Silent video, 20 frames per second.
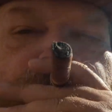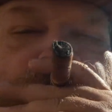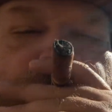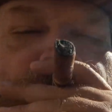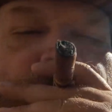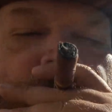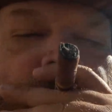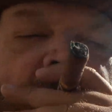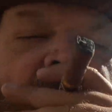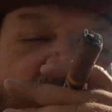
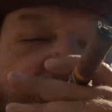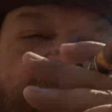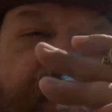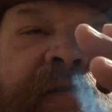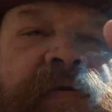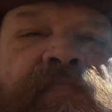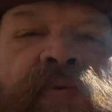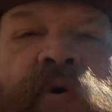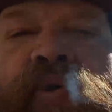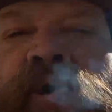Been
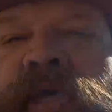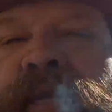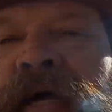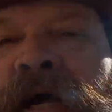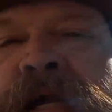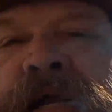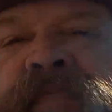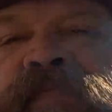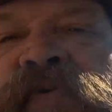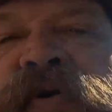smoking on it
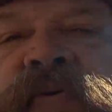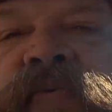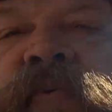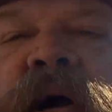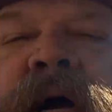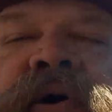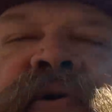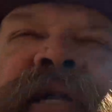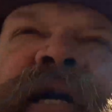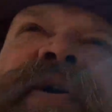for a while
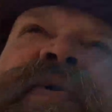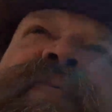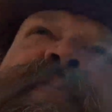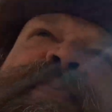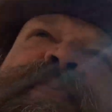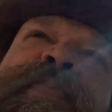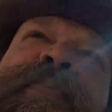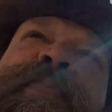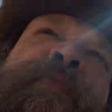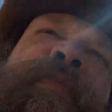now,
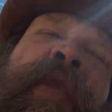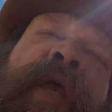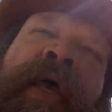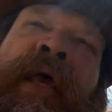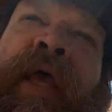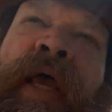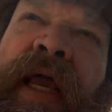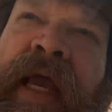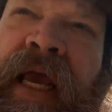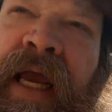
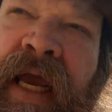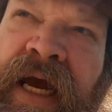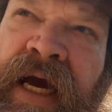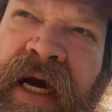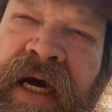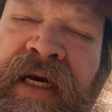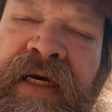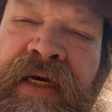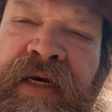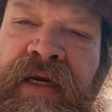and
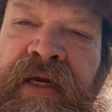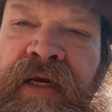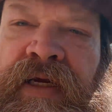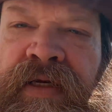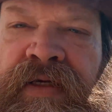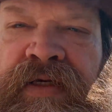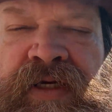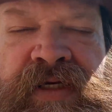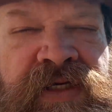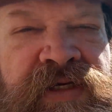just
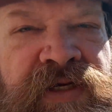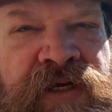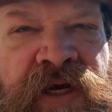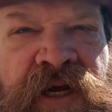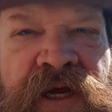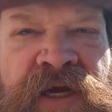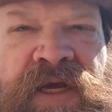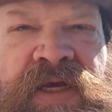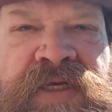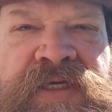
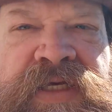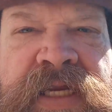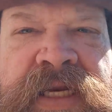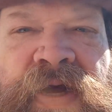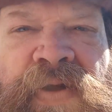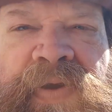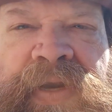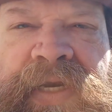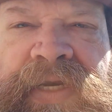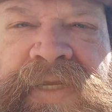sitting out here,
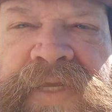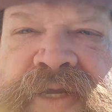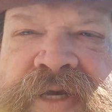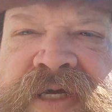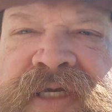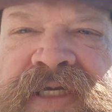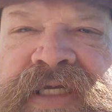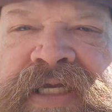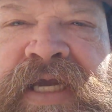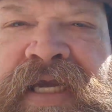as you can
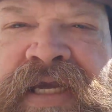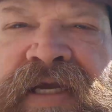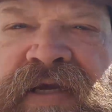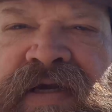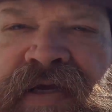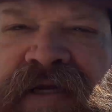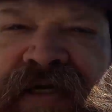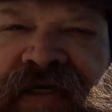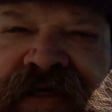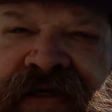see,
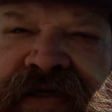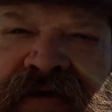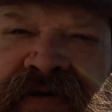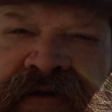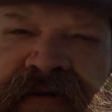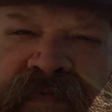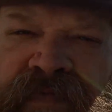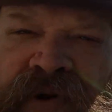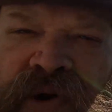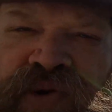some
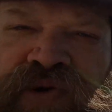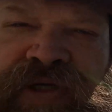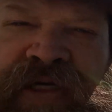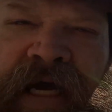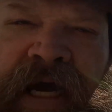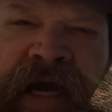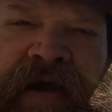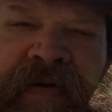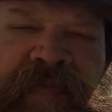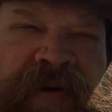blue sky,
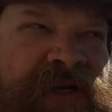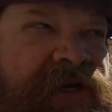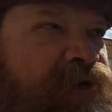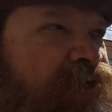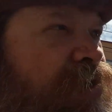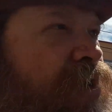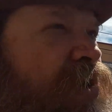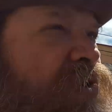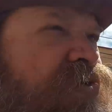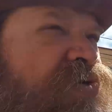but there's
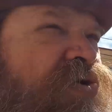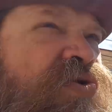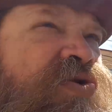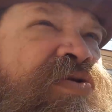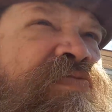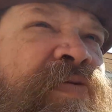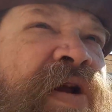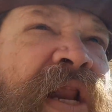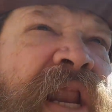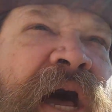also some
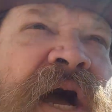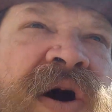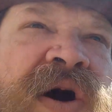cloud.